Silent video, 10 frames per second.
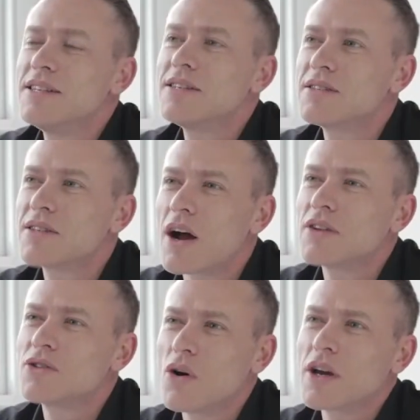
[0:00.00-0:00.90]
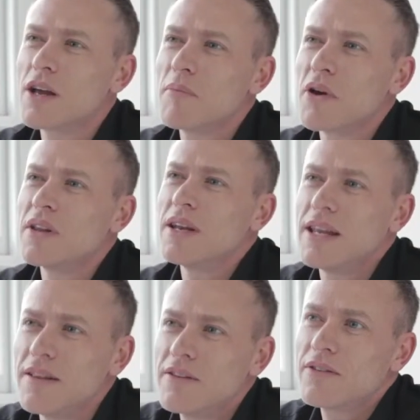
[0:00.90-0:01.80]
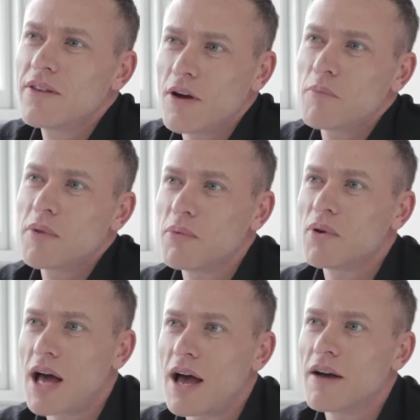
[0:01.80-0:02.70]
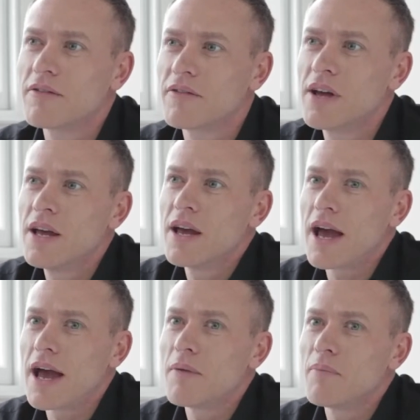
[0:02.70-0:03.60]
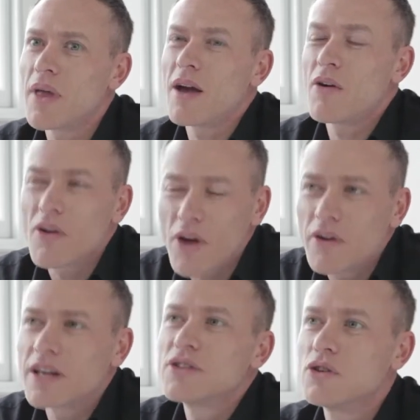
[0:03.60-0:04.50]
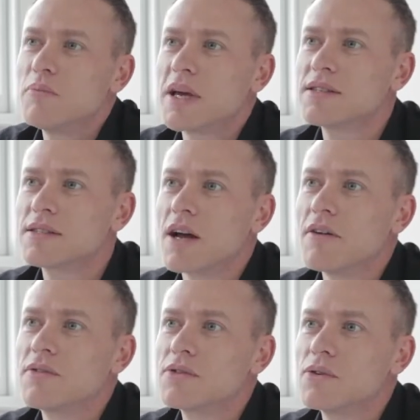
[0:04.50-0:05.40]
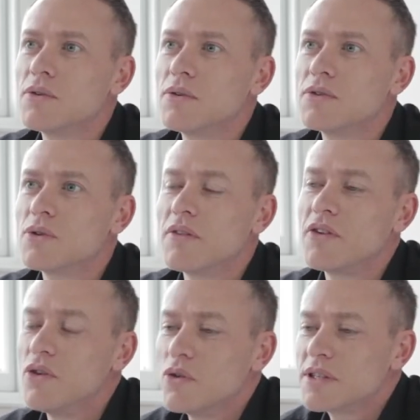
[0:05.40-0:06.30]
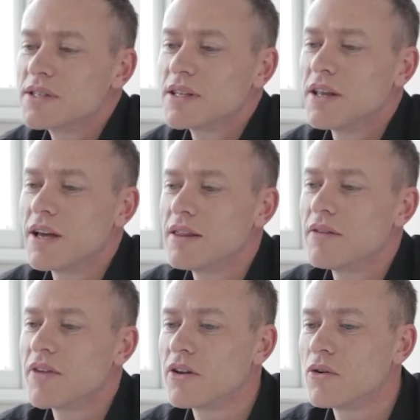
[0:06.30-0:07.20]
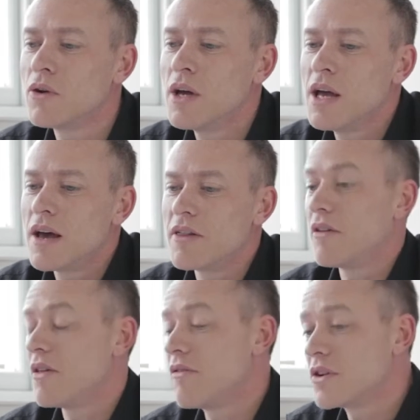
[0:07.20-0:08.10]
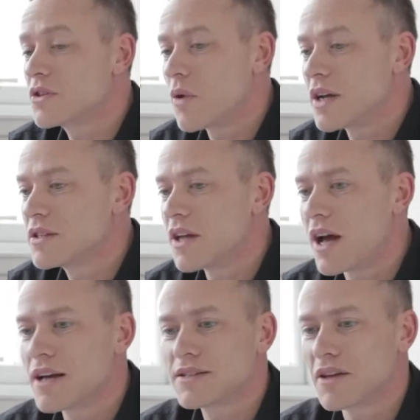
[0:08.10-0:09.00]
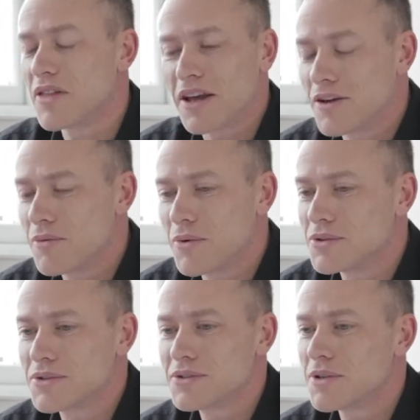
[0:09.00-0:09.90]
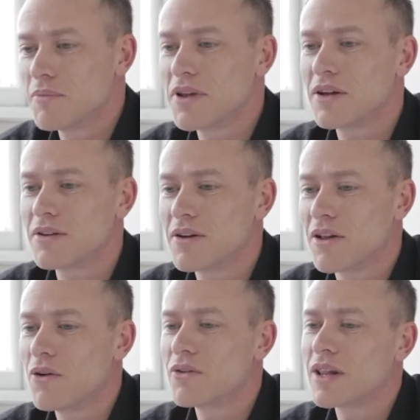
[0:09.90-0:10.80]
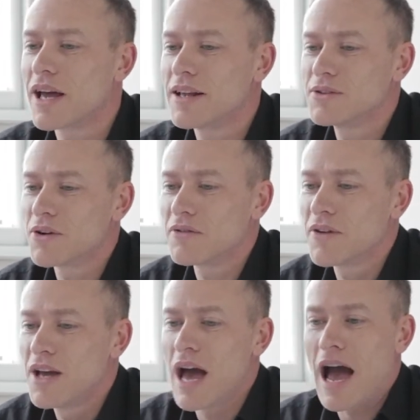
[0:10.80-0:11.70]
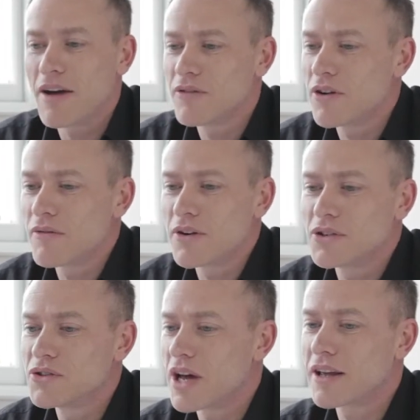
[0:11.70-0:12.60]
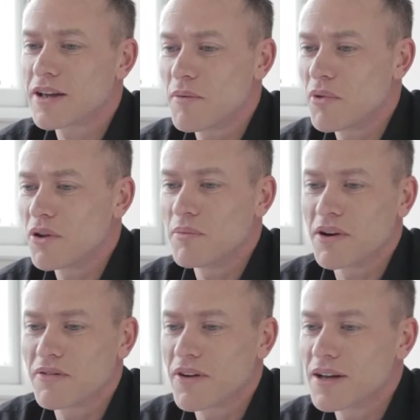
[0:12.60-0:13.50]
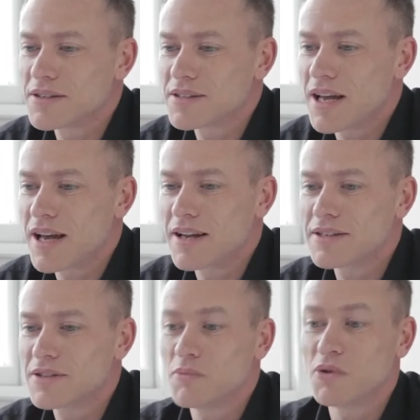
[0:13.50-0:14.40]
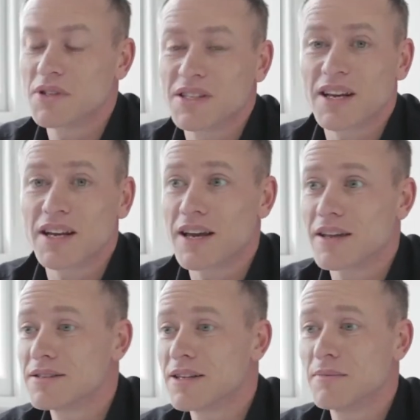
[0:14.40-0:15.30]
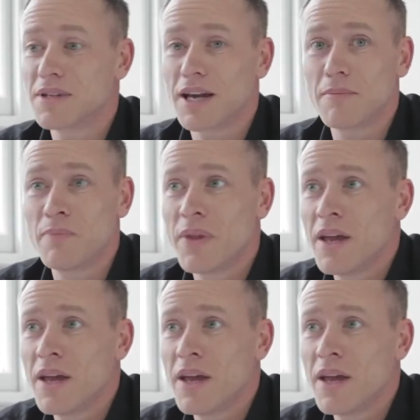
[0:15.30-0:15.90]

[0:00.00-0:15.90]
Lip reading: to start talking about the needs the young people have around issue-based stuff. So if you notice in the video that the first question I asked, I think, was something along the lines of, have you ever drank a bottle of Buckfast and smoked a cigarette at the same time?